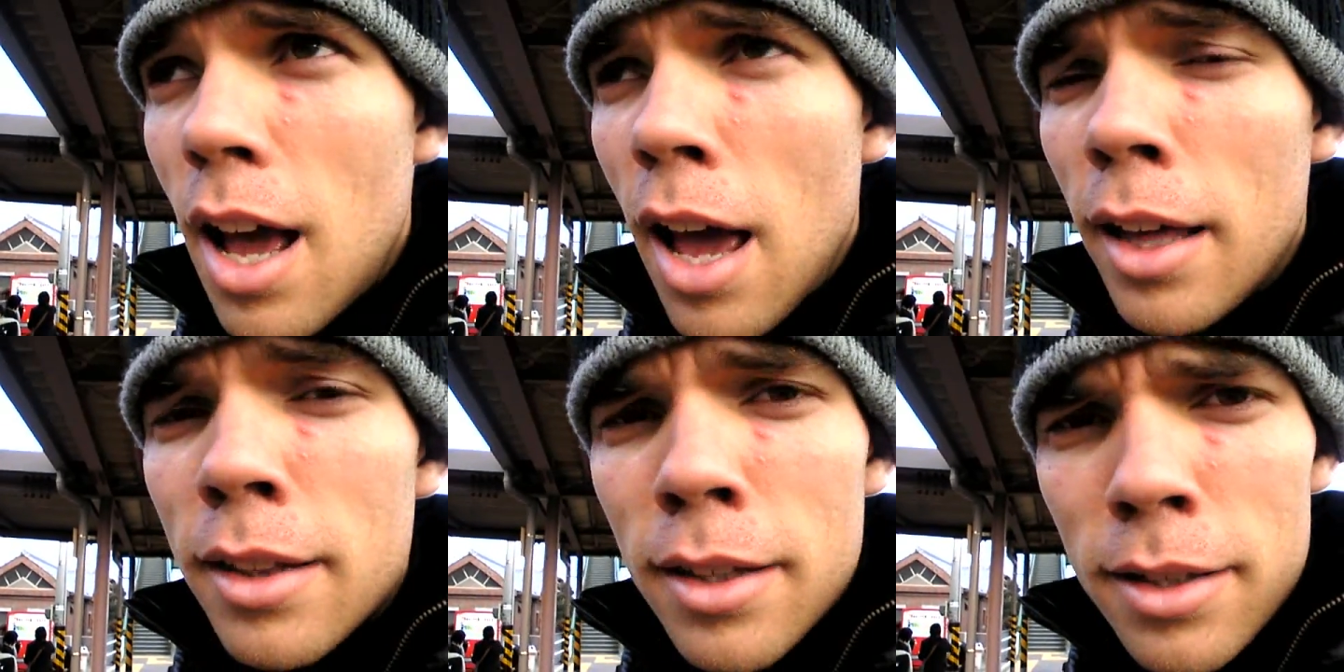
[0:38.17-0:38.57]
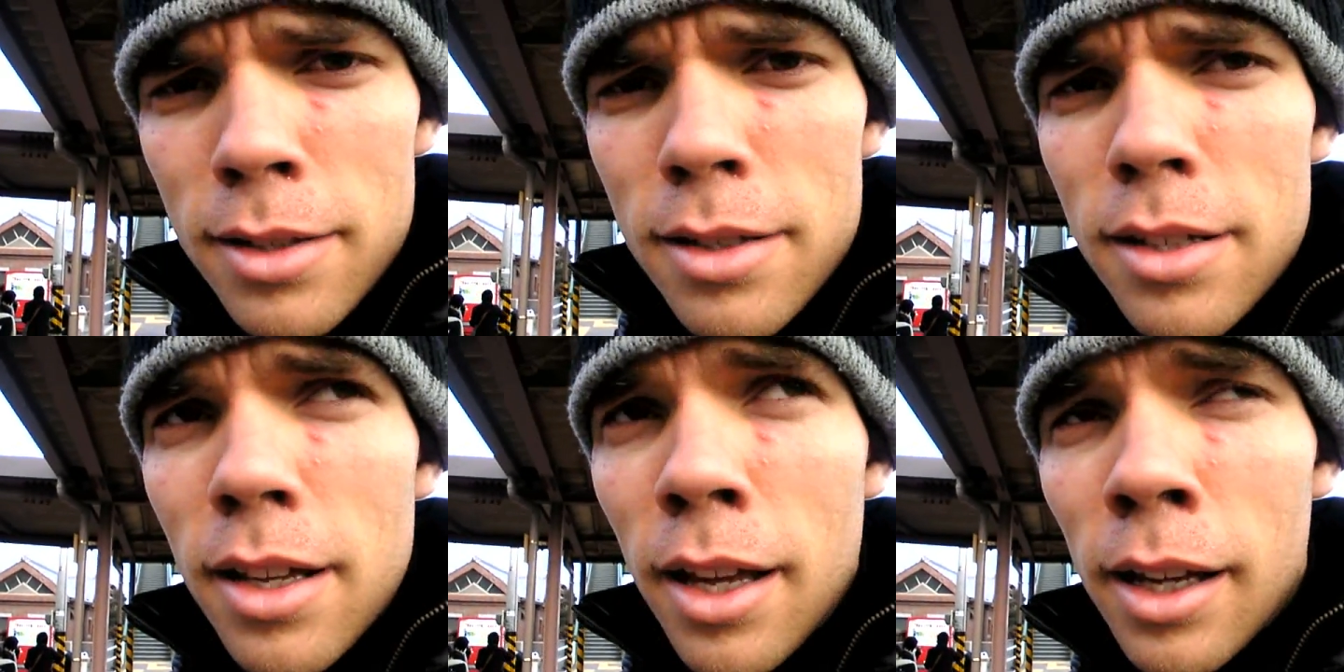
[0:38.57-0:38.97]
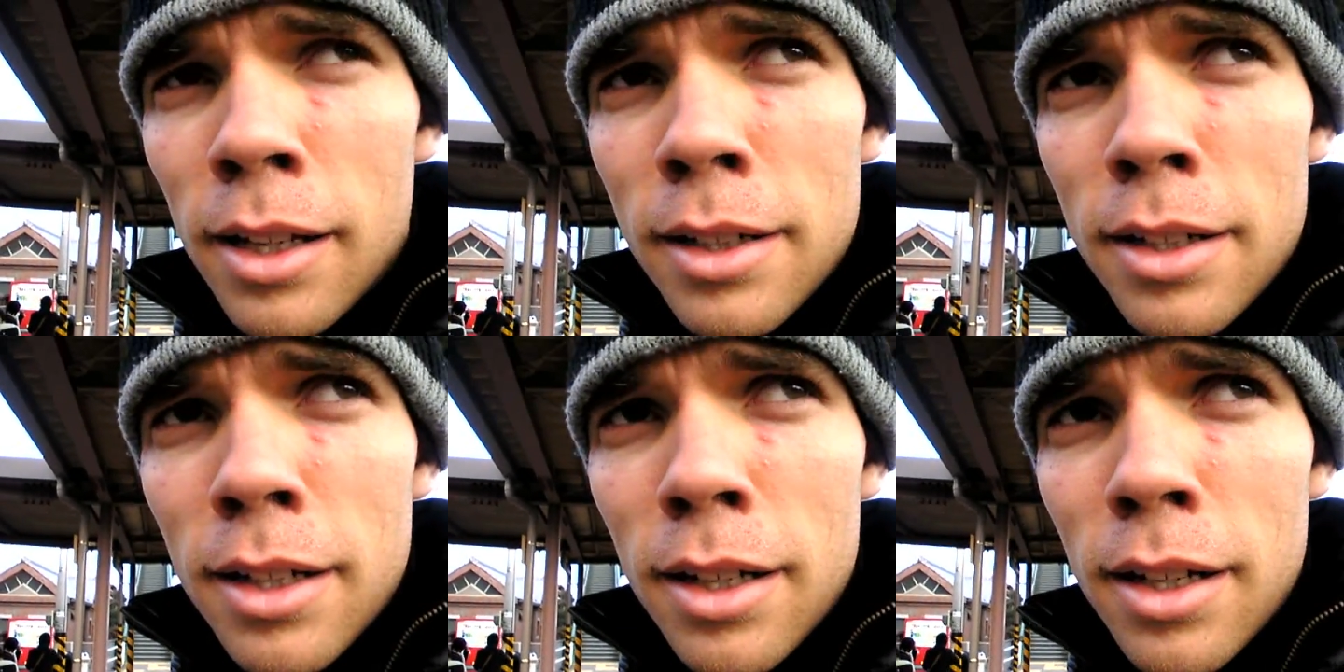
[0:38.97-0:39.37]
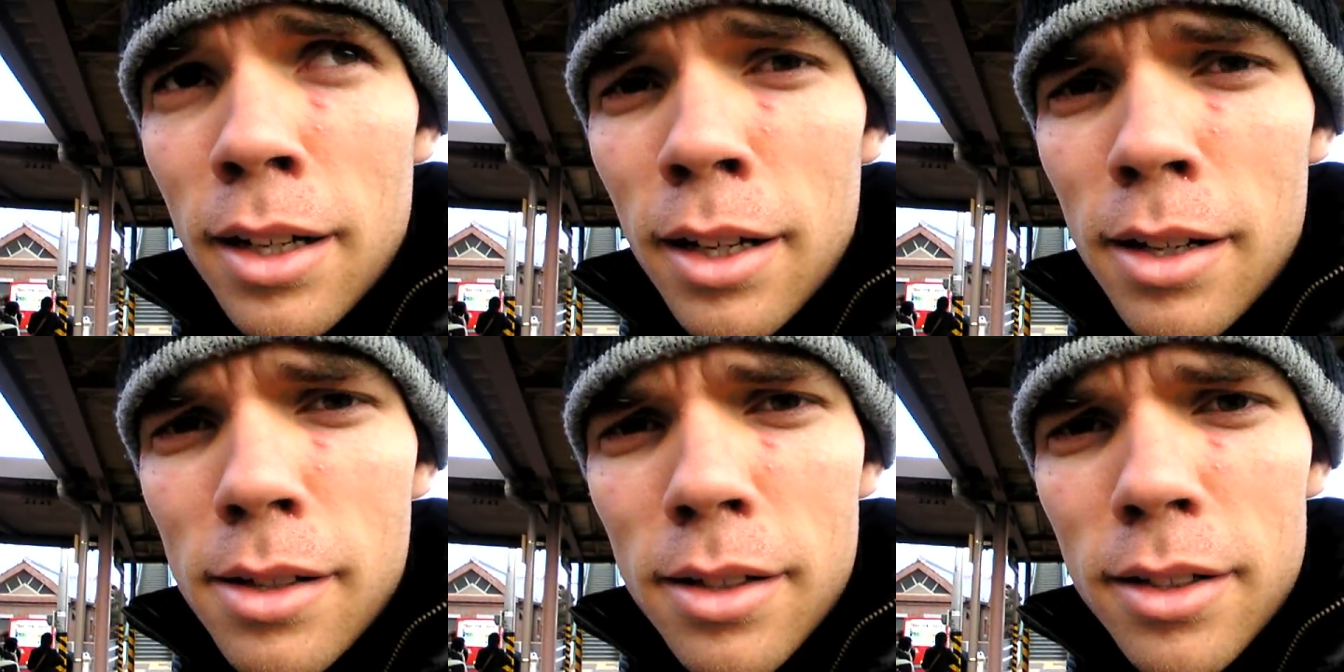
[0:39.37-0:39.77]
I think. And,
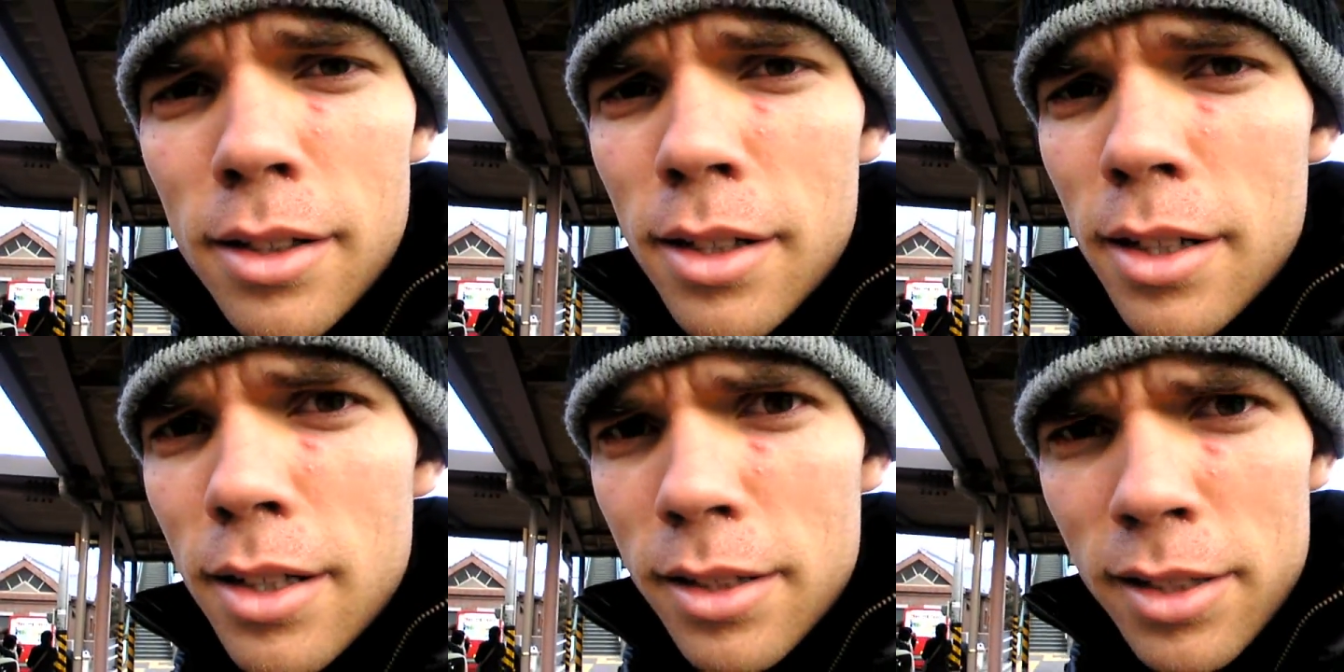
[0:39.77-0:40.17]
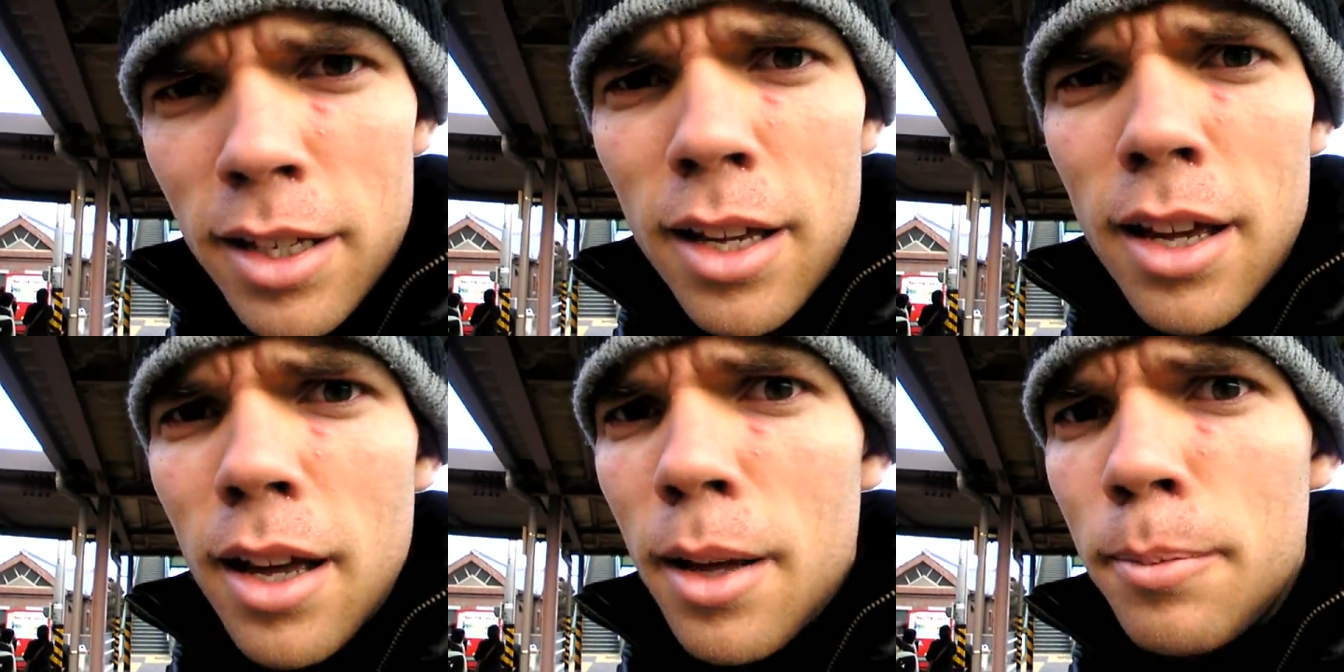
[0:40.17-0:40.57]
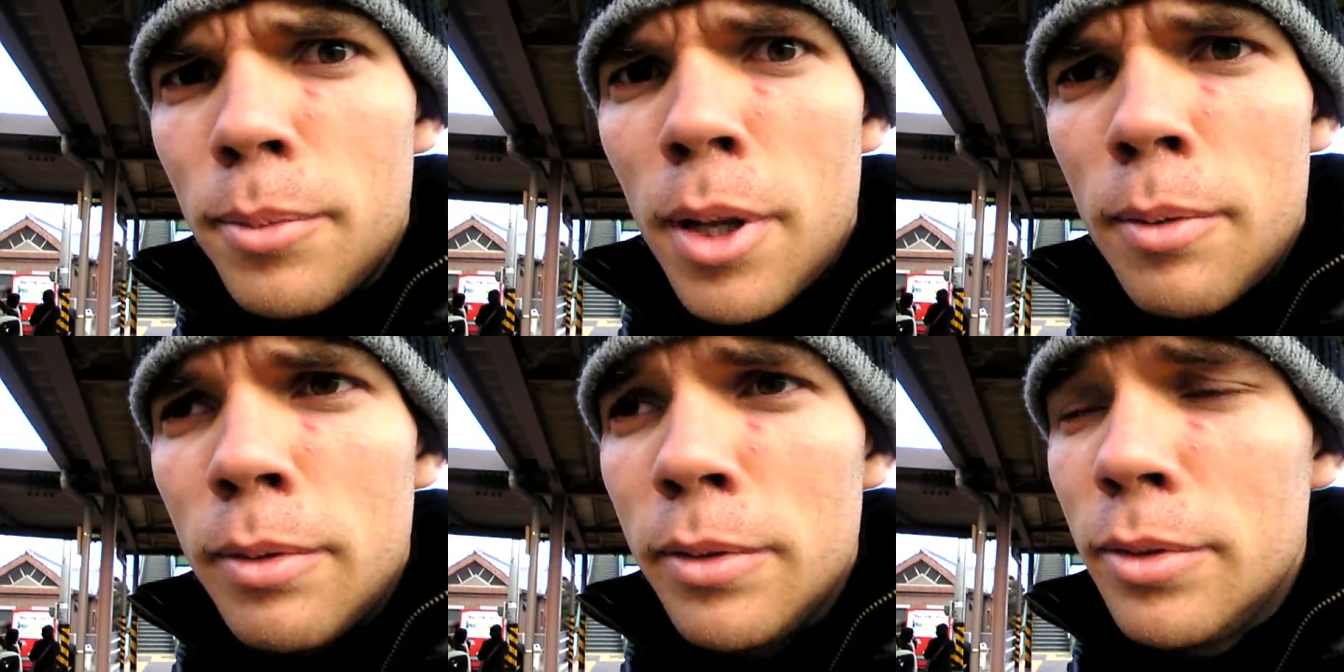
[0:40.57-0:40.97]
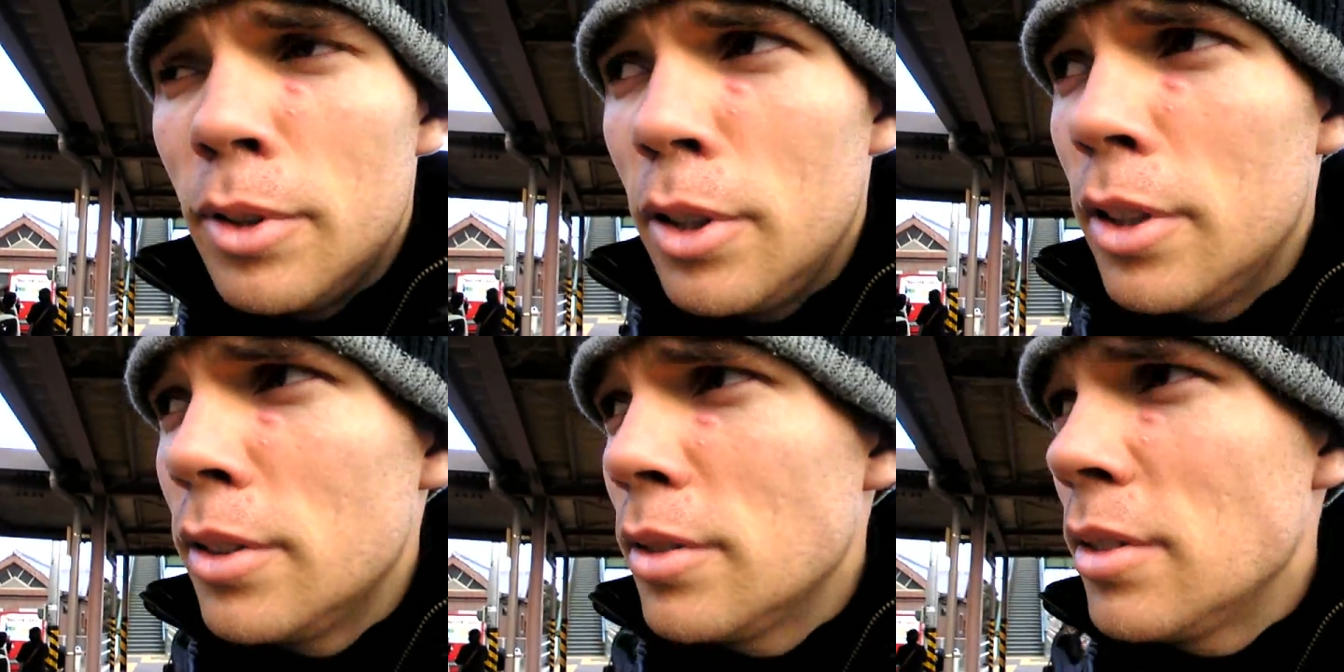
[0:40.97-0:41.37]
uh, yeah, I'm having
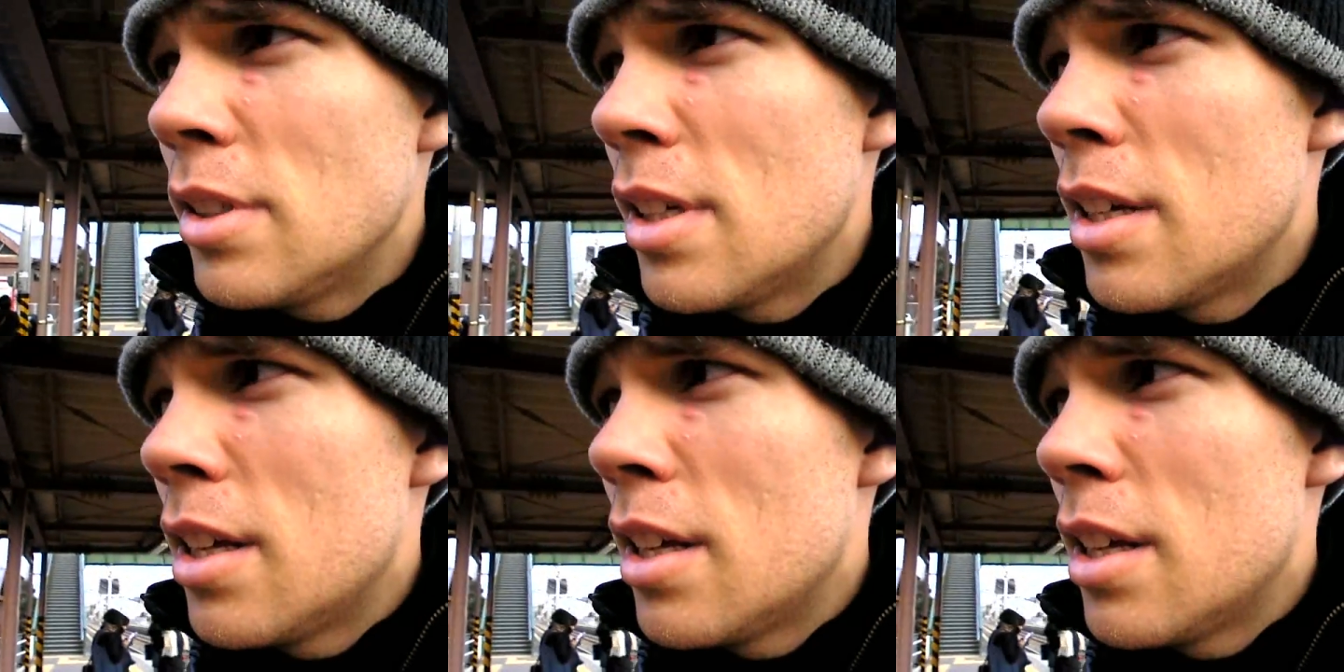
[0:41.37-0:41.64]
fun.